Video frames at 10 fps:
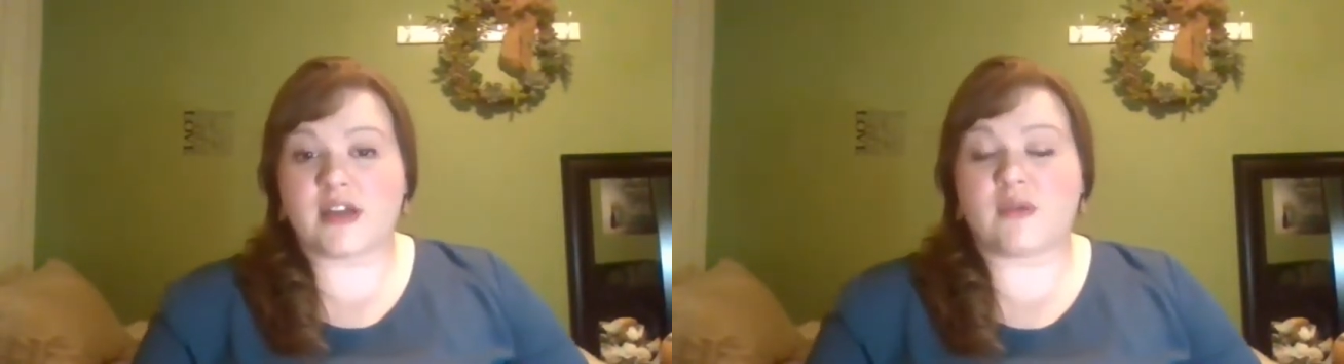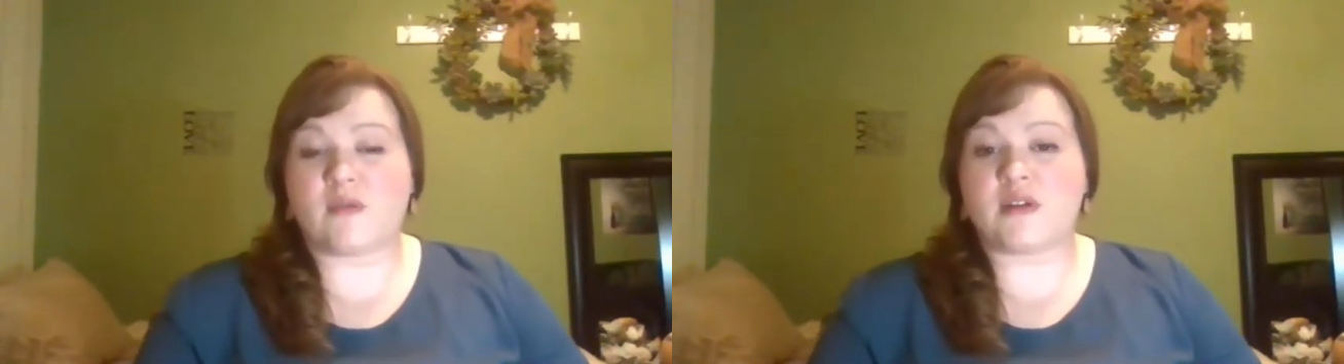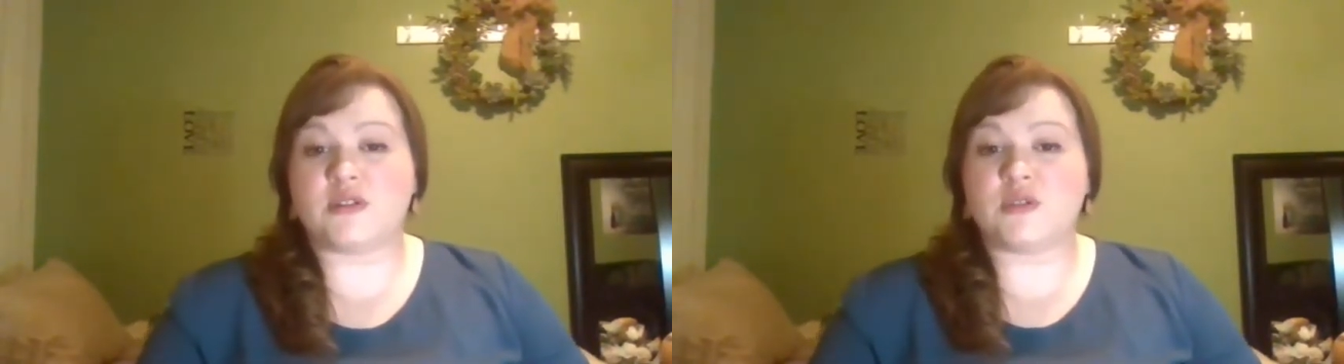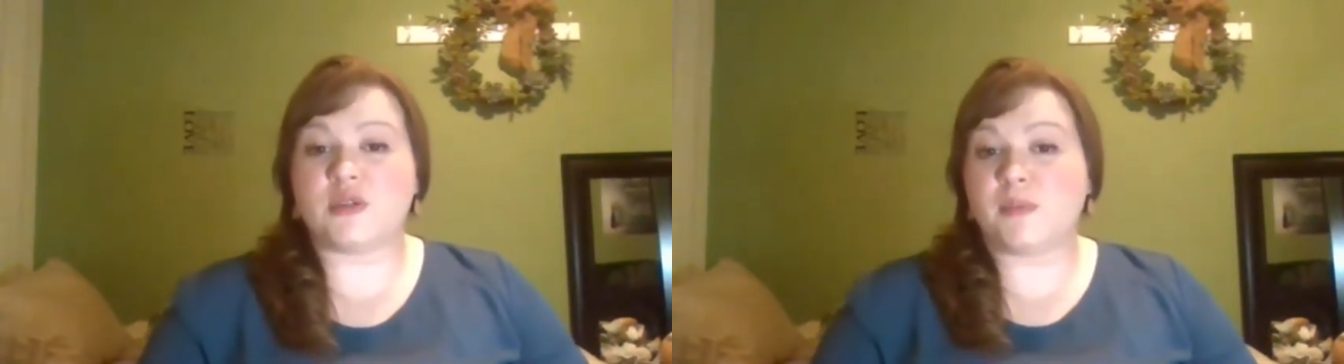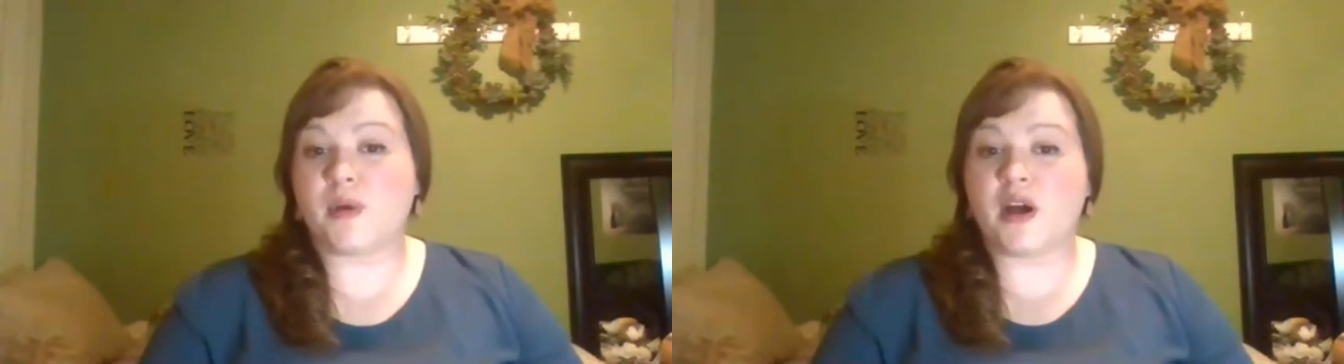I want you
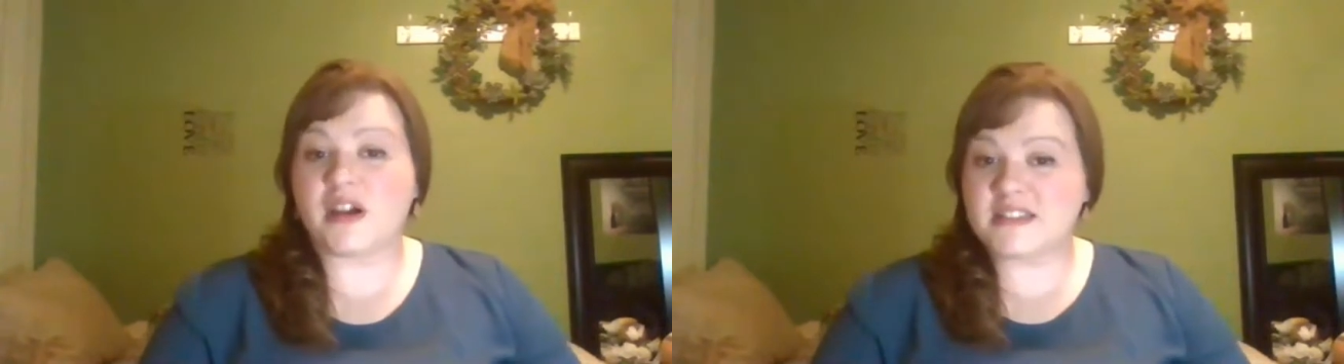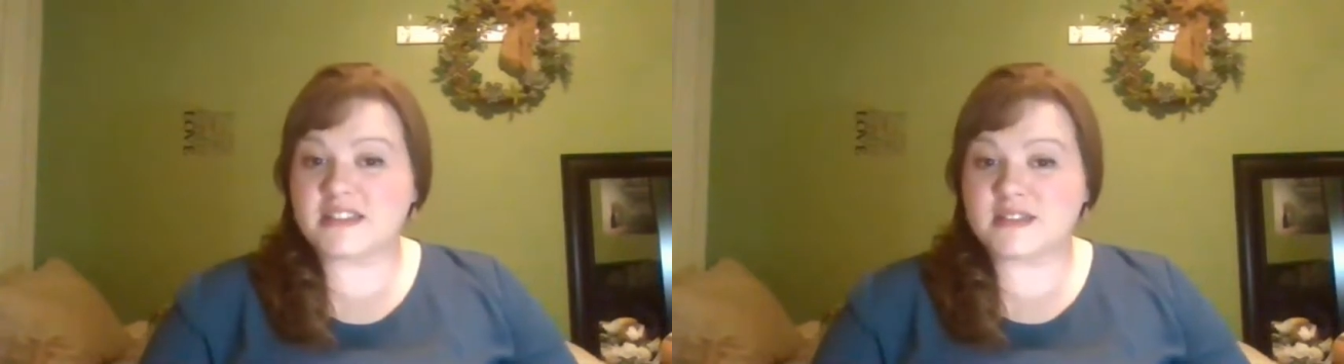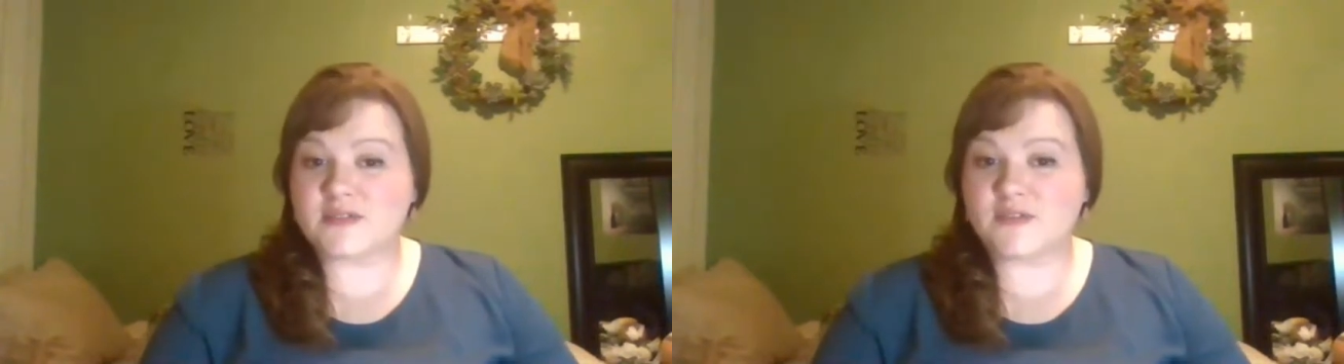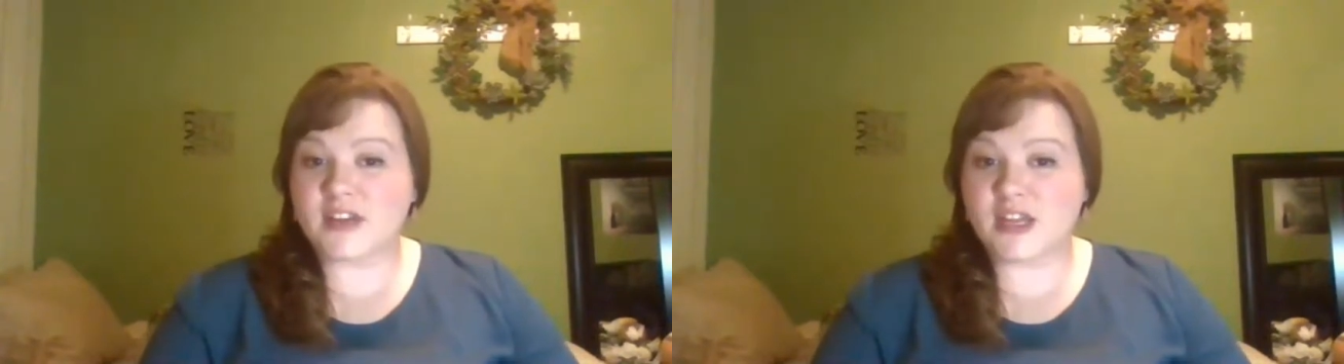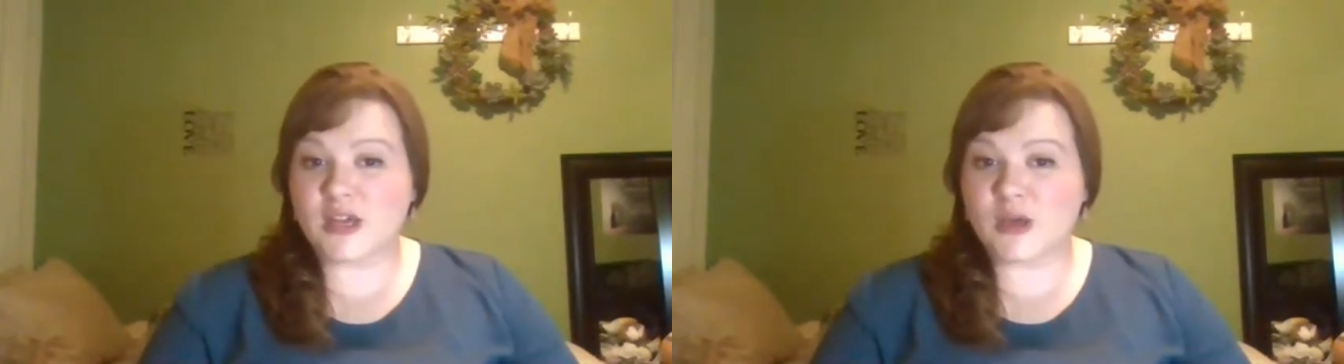to pause this
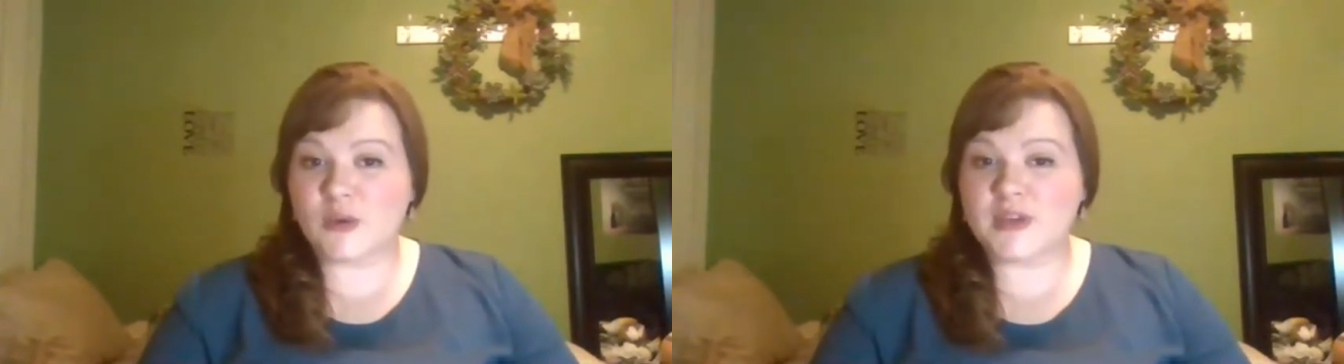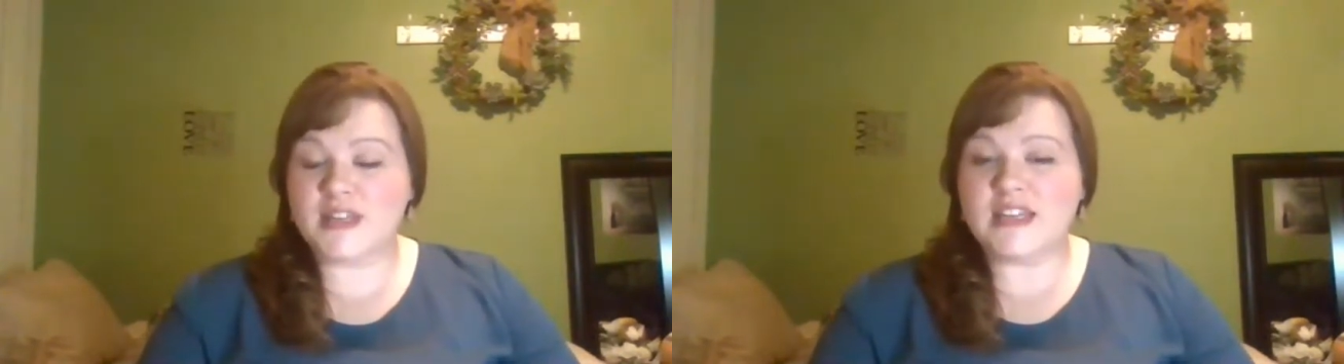video